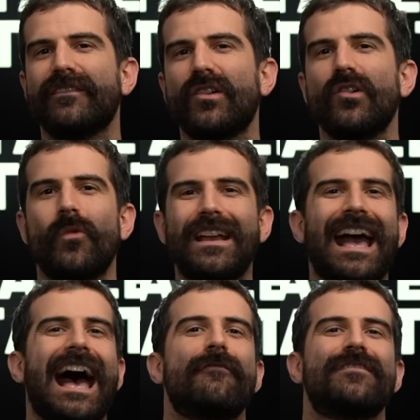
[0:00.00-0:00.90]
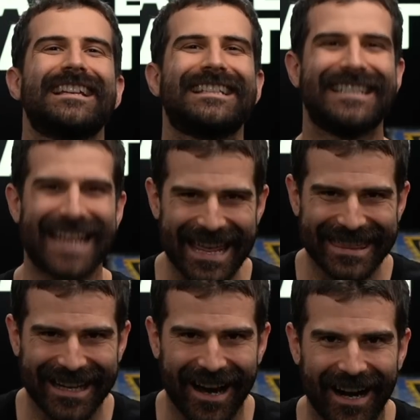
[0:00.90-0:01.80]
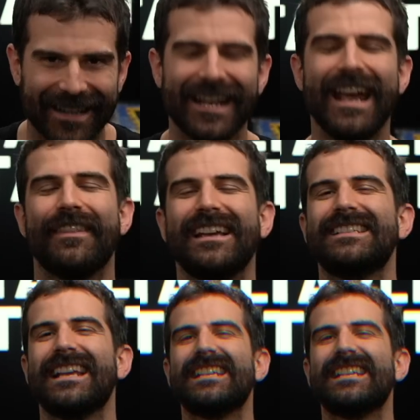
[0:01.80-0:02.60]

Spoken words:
of all we have the Deathguard. This